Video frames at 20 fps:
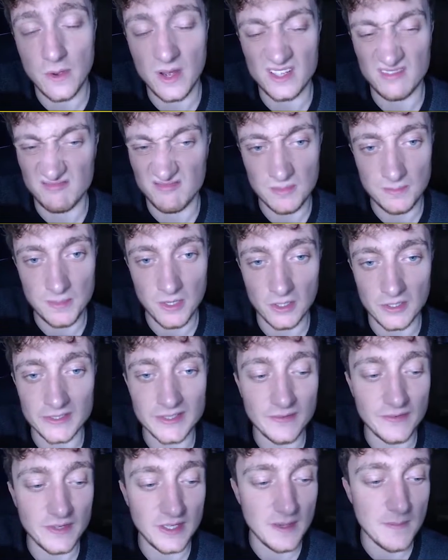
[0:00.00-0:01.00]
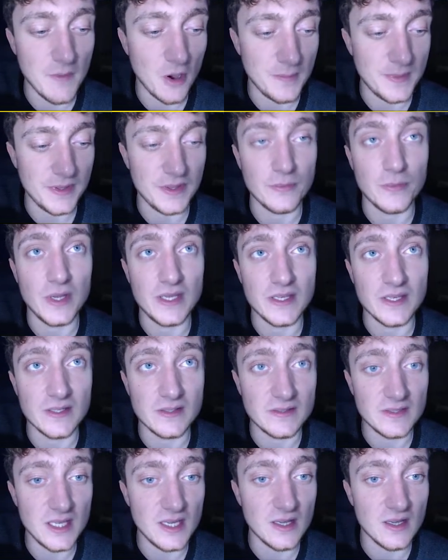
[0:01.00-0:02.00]
And to be honest, I think it might be the
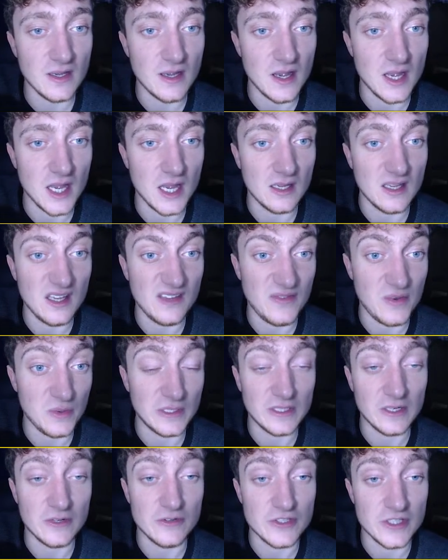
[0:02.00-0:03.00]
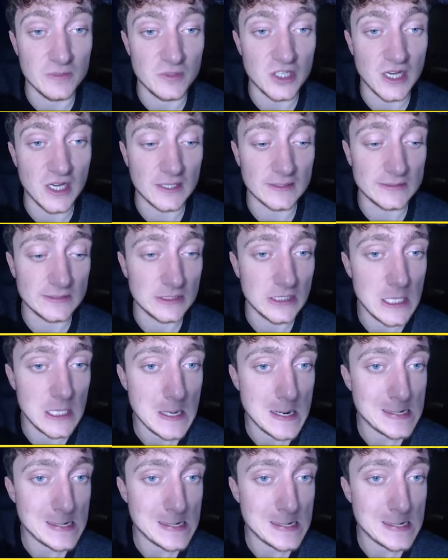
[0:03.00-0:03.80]
weakest if you include Gym Challenge